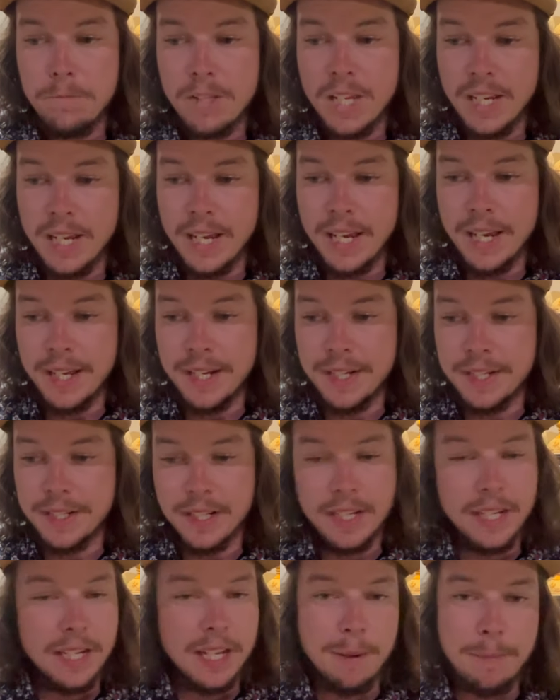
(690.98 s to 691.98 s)
and
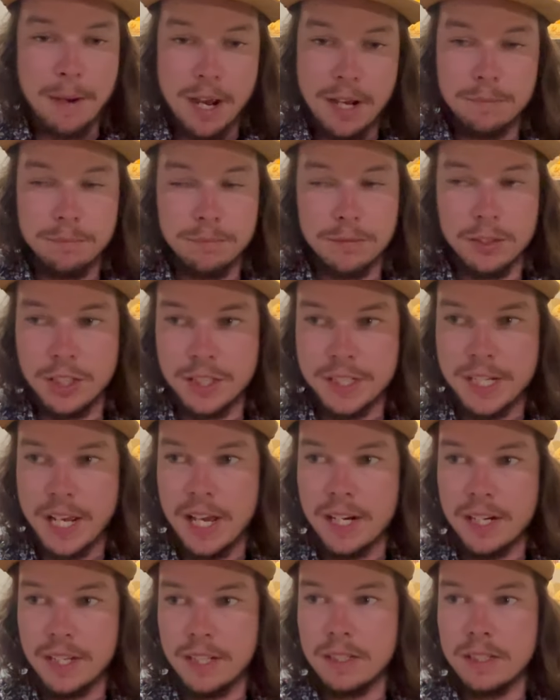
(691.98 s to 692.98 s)
he came out, looked
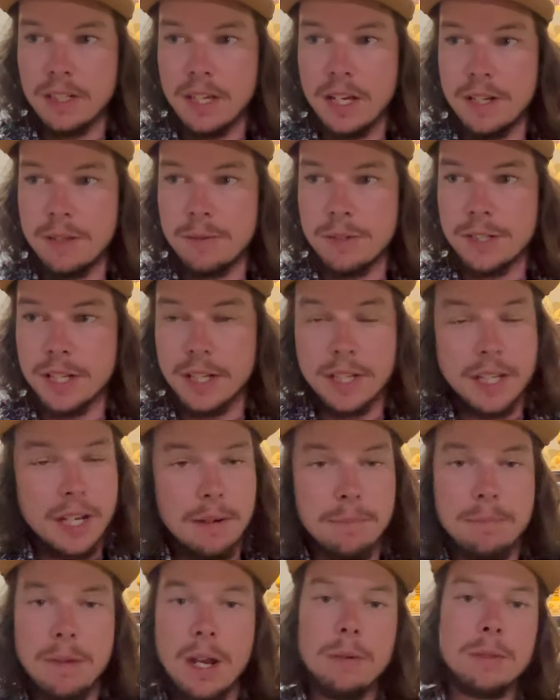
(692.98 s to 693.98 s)
at it, and he was like,
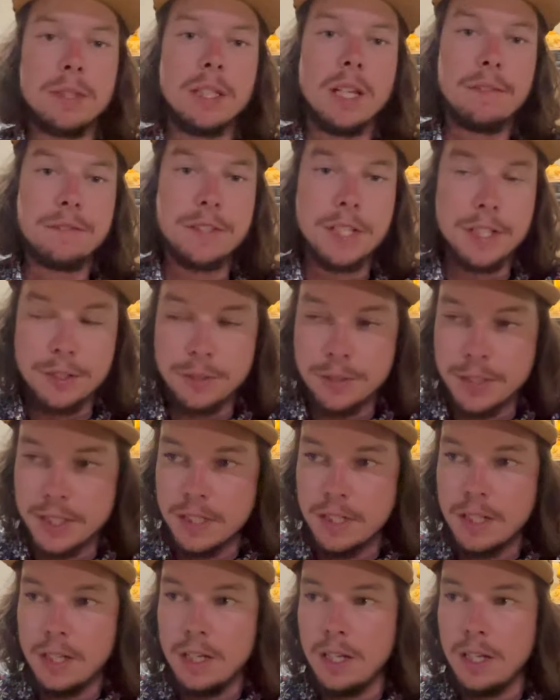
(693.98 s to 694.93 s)
yeah, I would love to do it,